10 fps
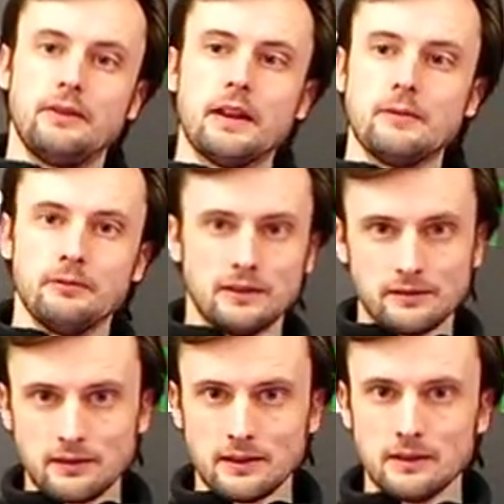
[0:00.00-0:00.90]
they were
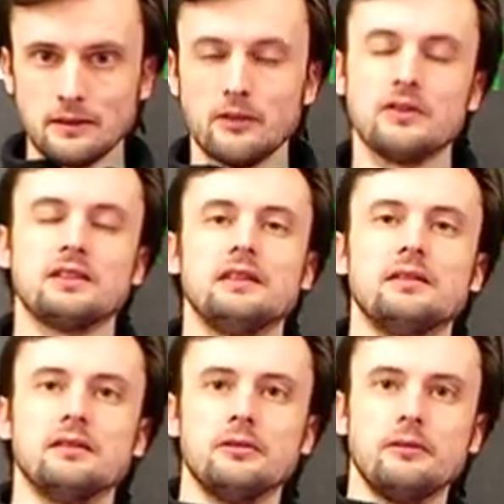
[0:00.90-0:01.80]
designed obviously
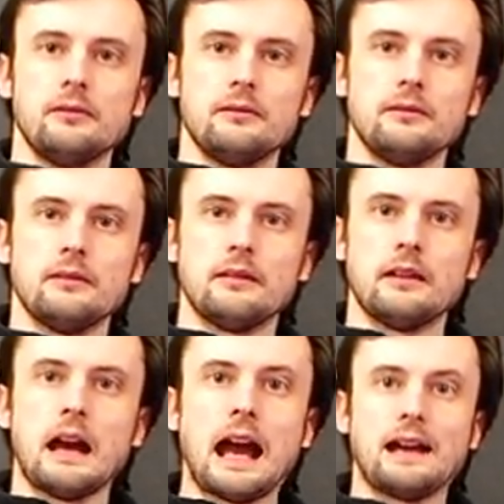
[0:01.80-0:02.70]
to
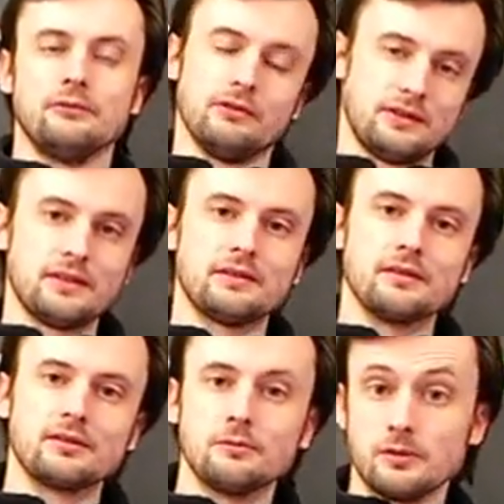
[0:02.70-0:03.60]
add
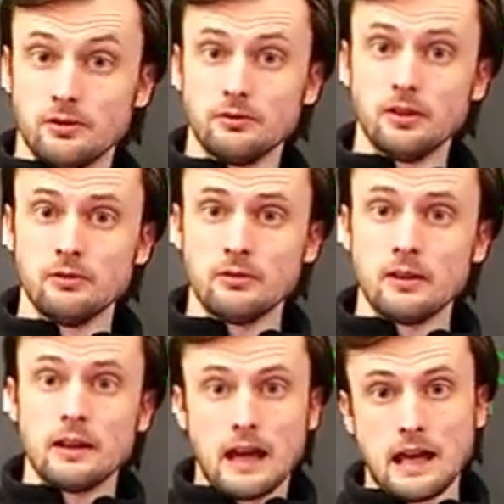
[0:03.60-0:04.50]
resistance to what you do
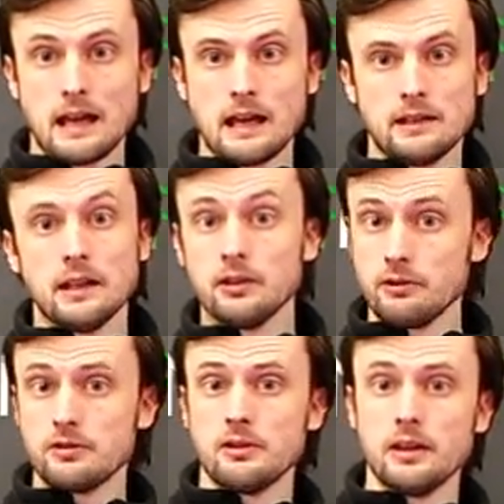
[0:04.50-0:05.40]
and
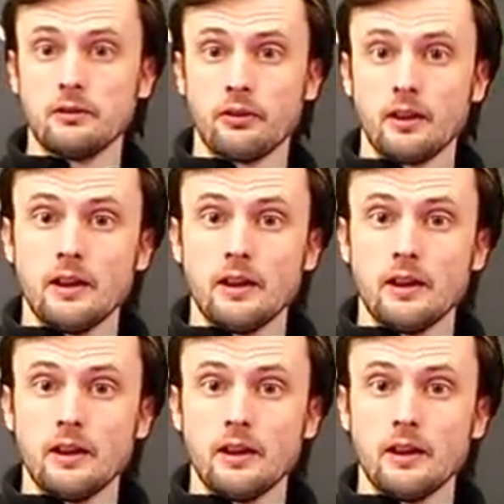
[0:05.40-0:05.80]
increase your health.